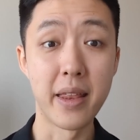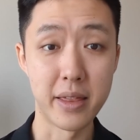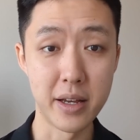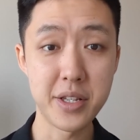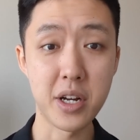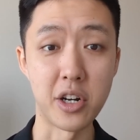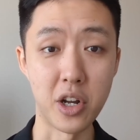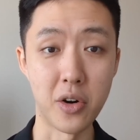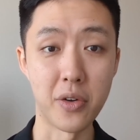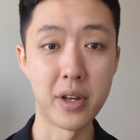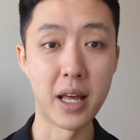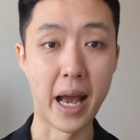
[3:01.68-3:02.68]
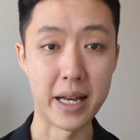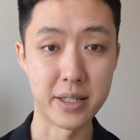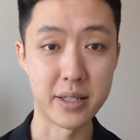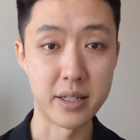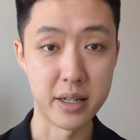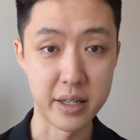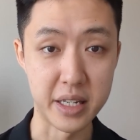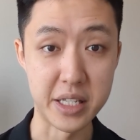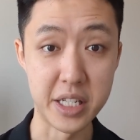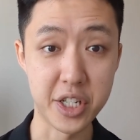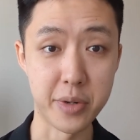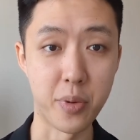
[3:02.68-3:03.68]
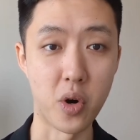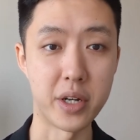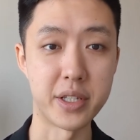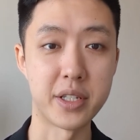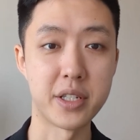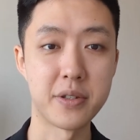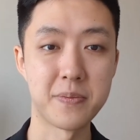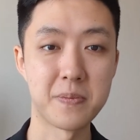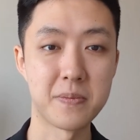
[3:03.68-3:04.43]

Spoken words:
These are known as decision points.